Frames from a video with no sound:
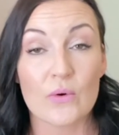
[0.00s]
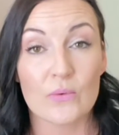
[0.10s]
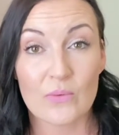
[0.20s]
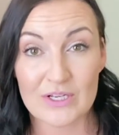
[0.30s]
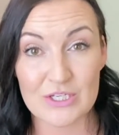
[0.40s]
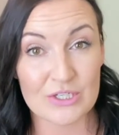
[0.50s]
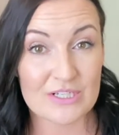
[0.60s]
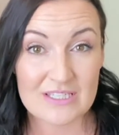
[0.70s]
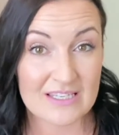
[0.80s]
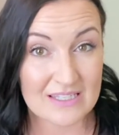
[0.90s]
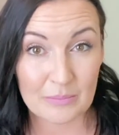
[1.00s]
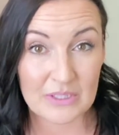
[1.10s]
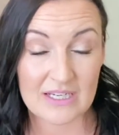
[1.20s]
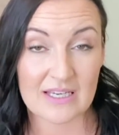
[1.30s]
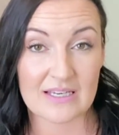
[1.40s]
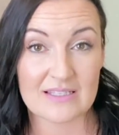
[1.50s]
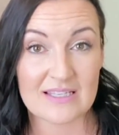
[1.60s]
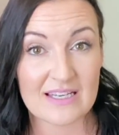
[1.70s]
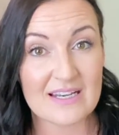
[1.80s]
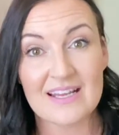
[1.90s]
Once your discipline kicks
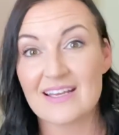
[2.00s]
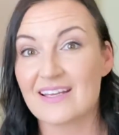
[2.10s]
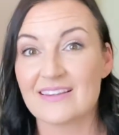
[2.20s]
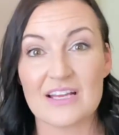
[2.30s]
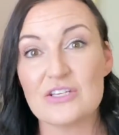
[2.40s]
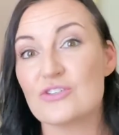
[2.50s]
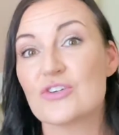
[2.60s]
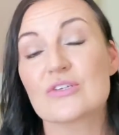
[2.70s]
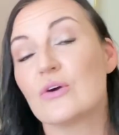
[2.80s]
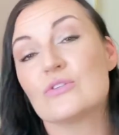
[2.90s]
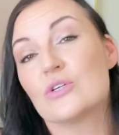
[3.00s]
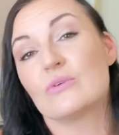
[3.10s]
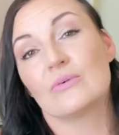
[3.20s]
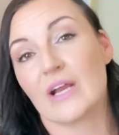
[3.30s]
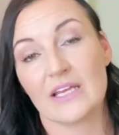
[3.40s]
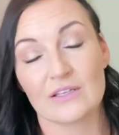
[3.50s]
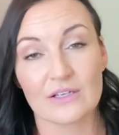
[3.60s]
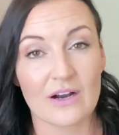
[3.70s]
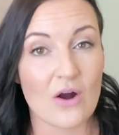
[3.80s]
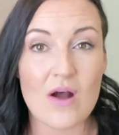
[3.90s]
in, then you just go to a
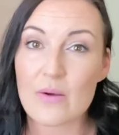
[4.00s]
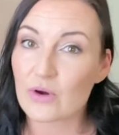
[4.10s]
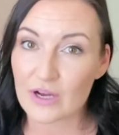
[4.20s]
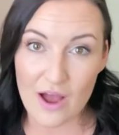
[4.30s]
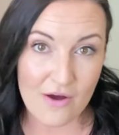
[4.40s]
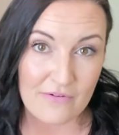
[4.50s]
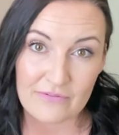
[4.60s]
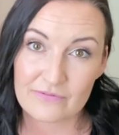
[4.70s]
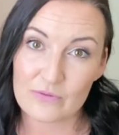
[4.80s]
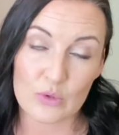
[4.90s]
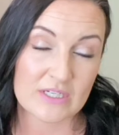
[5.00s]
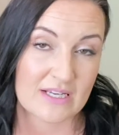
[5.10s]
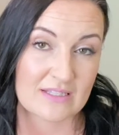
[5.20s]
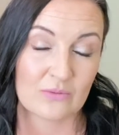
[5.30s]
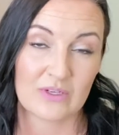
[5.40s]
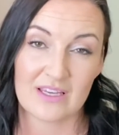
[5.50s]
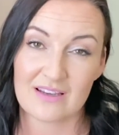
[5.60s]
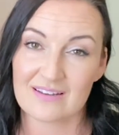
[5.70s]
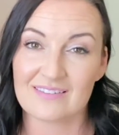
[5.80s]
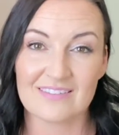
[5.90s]
regular, I work out 4 days a
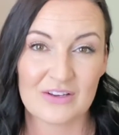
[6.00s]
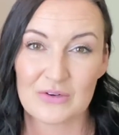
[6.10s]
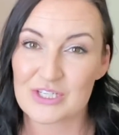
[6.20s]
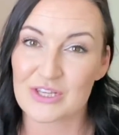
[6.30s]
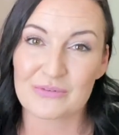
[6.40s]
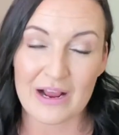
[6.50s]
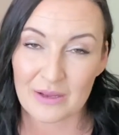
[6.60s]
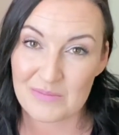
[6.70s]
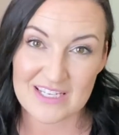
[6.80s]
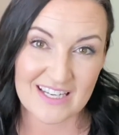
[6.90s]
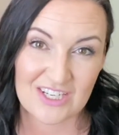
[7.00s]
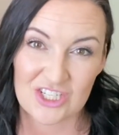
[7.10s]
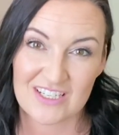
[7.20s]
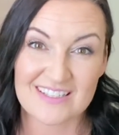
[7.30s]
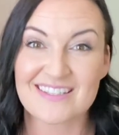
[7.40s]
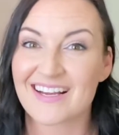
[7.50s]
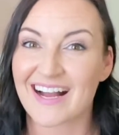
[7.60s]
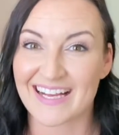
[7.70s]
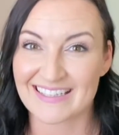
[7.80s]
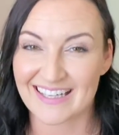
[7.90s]
week, go to the recommendations, the
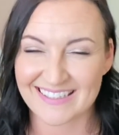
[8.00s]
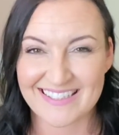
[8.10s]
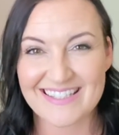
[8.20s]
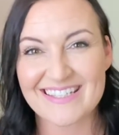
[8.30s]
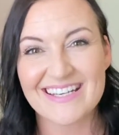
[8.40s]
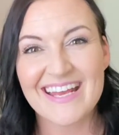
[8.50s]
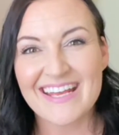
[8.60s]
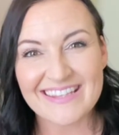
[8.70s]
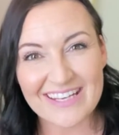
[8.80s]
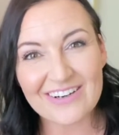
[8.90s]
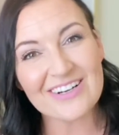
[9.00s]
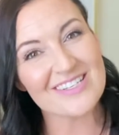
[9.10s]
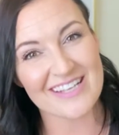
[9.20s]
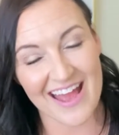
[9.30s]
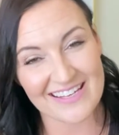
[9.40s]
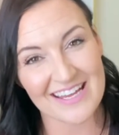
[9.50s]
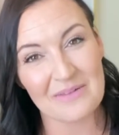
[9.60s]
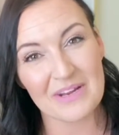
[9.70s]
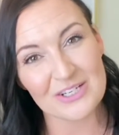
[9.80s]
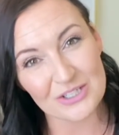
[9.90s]
guidelines that are set, and
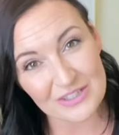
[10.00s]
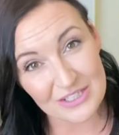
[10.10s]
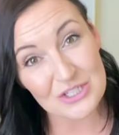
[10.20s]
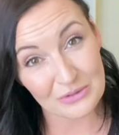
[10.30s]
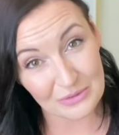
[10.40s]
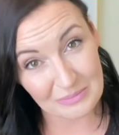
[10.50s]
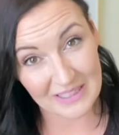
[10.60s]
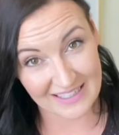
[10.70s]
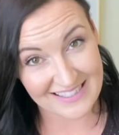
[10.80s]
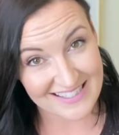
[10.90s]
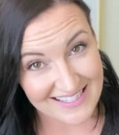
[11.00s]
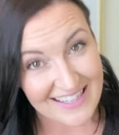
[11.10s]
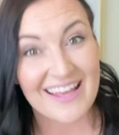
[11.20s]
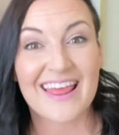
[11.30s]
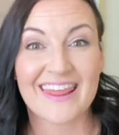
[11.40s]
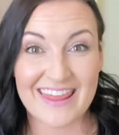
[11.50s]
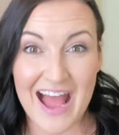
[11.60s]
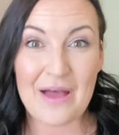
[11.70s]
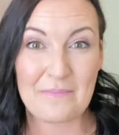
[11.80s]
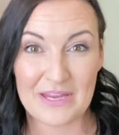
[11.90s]
make sure that meet
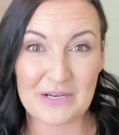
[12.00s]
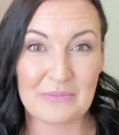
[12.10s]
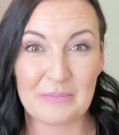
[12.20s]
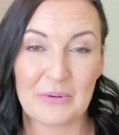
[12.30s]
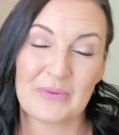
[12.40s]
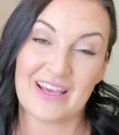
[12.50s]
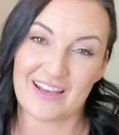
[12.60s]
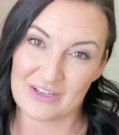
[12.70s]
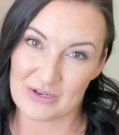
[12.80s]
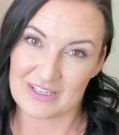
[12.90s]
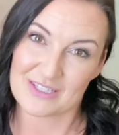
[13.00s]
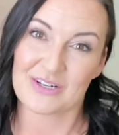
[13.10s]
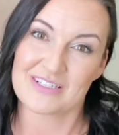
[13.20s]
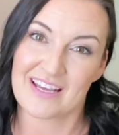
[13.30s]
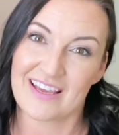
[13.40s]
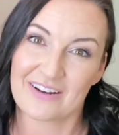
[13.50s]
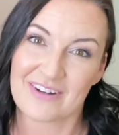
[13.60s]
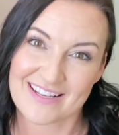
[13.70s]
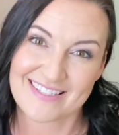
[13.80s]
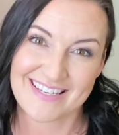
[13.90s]
that minimum a week, and you can start taking
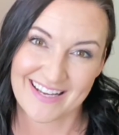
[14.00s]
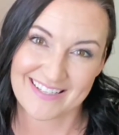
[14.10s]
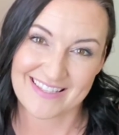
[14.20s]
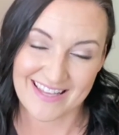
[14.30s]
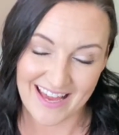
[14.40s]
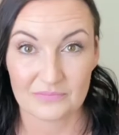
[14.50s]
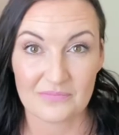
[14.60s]
rest days then.